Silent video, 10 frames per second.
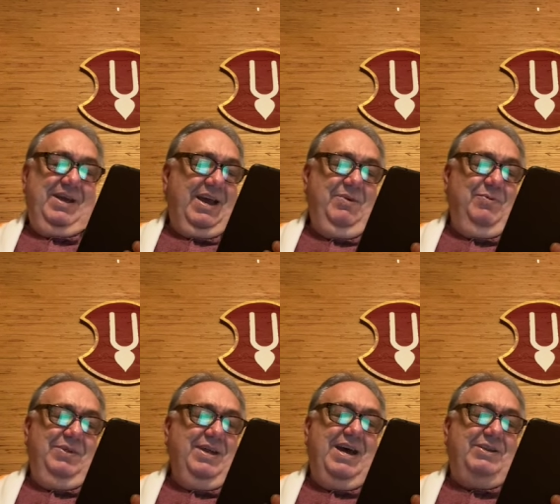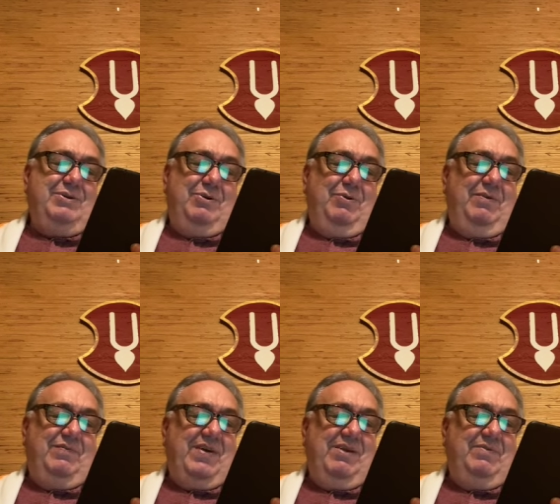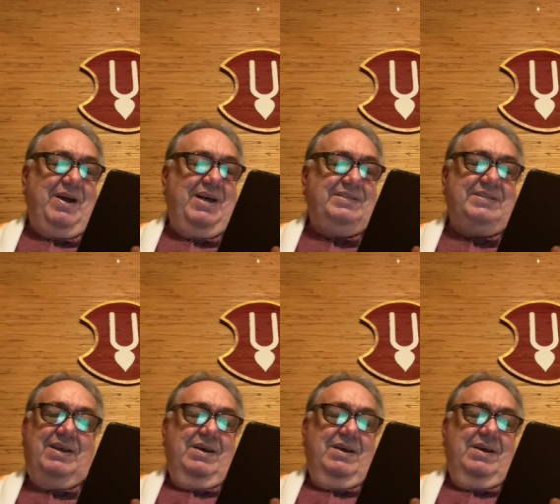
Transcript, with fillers: I will not glorify rasa